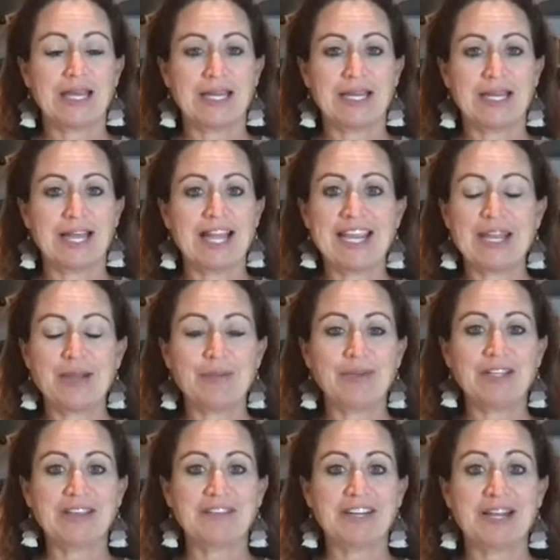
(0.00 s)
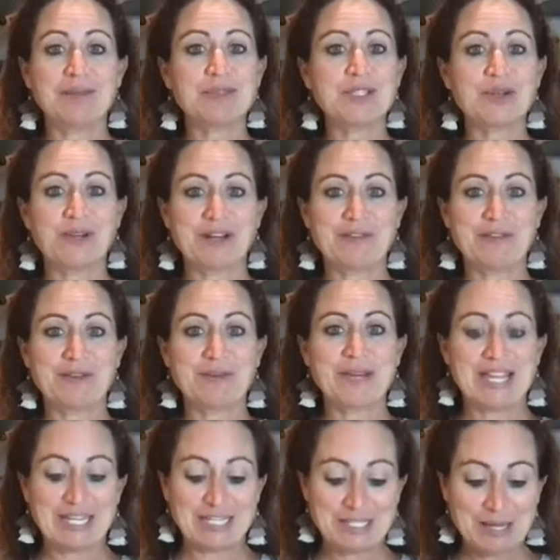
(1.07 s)
I can't believe it. I'm so ready for the
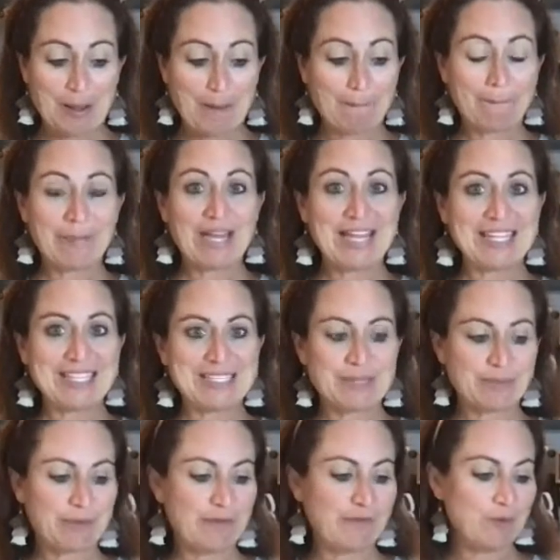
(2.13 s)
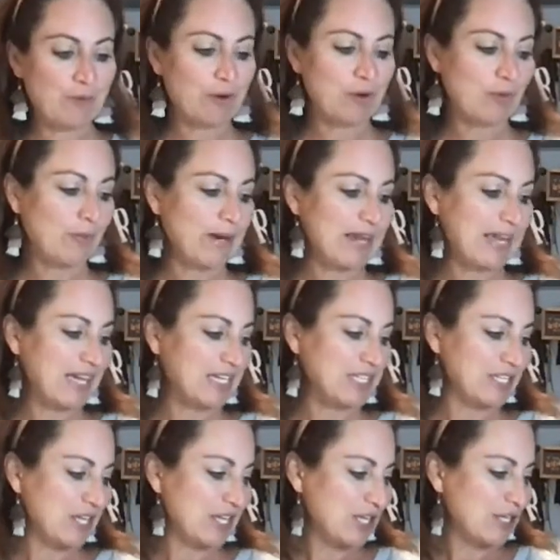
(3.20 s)
weekend. But before we
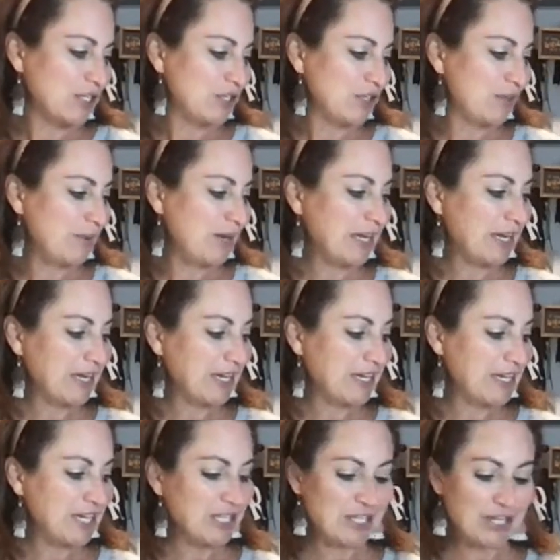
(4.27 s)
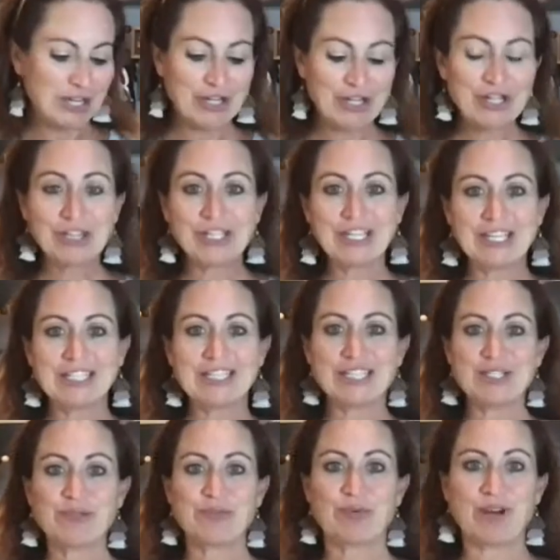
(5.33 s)
get to the weekend, y'all, look at
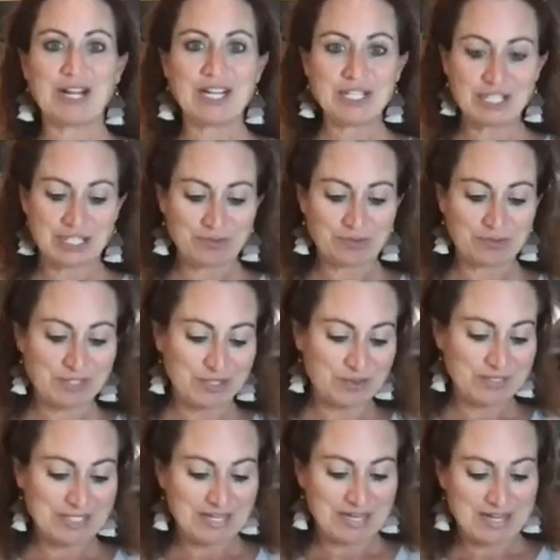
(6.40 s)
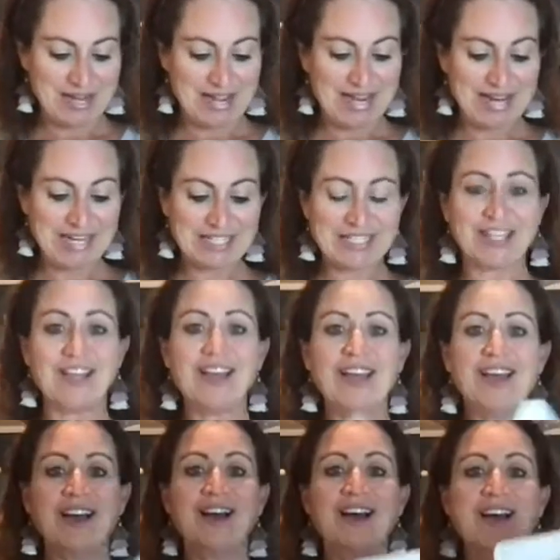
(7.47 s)
this project we're doing tonight,
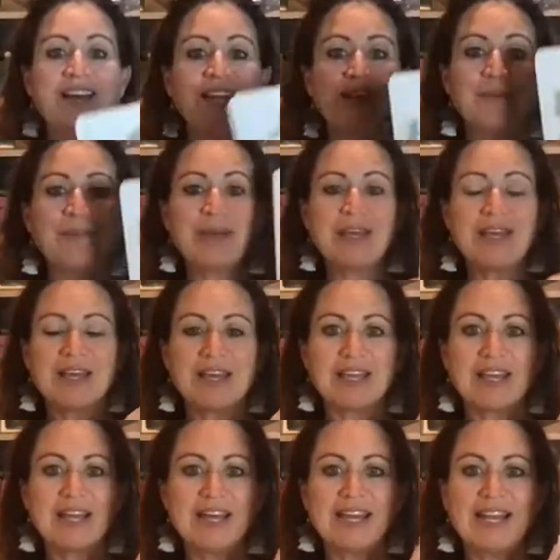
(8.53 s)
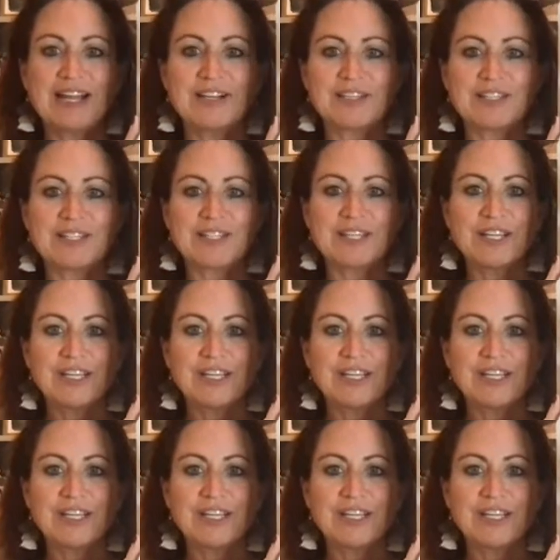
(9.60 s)
Autumn Cutouts.